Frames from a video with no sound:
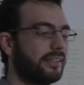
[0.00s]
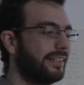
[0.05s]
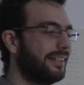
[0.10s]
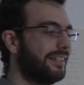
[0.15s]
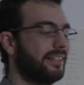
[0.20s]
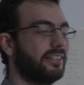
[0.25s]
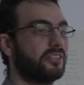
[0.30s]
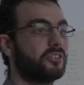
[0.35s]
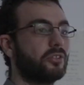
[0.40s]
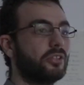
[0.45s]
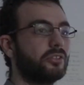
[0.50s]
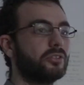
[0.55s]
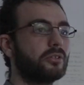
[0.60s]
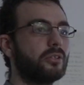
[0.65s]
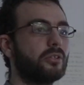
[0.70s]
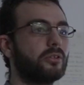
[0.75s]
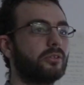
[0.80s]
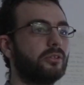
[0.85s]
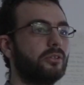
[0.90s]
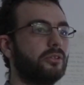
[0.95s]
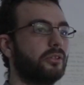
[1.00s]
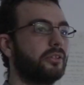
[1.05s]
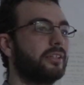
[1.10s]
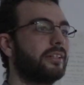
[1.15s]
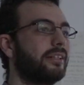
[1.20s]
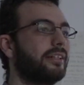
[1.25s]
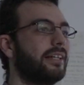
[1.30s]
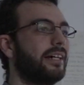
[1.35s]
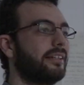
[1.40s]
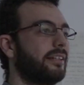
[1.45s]
then it's going to
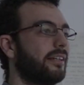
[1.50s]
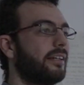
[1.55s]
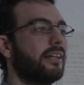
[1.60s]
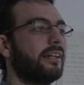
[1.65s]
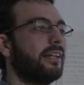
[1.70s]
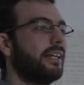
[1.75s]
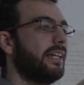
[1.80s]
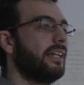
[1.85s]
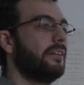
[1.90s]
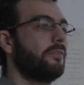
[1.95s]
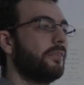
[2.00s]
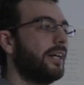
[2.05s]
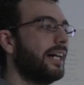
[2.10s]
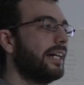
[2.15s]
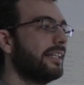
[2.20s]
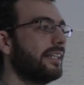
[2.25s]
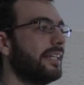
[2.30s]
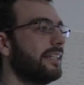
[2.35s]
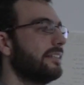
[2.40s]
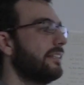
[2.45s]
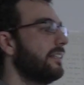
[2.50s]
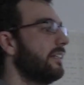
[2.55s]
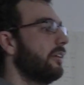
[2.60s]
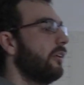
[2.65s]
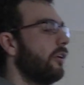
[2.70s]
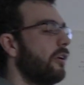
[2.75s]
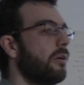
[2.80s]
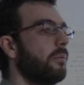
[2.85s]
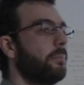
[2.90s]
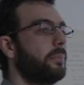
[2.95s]
conclude that if I let
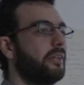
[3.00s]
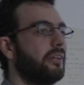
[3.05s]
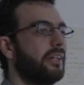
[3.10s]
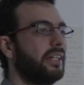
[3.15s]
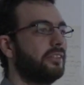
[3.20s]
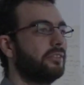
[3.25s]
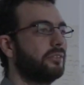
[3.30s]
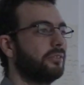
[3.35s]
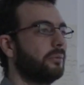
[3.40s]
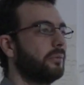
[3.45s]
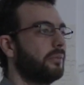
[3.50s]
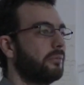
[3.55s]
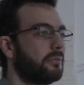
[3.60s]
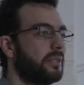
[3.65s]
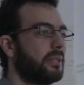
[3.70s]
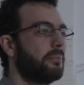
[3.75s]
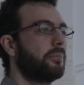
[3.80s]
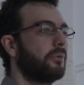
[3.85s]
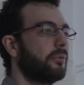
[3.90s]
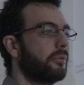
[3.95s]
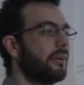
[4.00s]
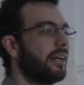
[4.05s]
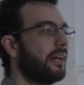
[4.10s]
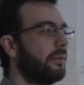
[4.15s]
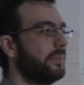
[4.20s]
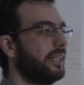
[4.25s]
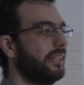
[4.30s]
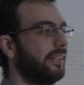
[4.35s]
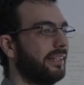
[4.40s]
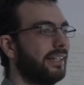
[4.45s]
the operator
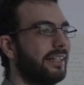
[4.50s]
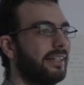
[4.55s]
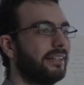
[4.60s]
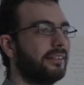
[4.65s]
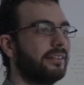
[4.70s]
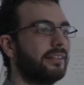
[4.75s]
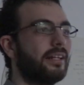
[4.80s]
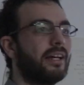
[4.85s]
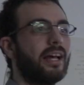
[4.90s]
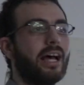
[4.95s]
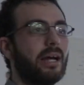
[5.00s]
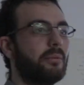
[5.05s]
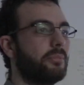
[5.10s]
reprogram me again,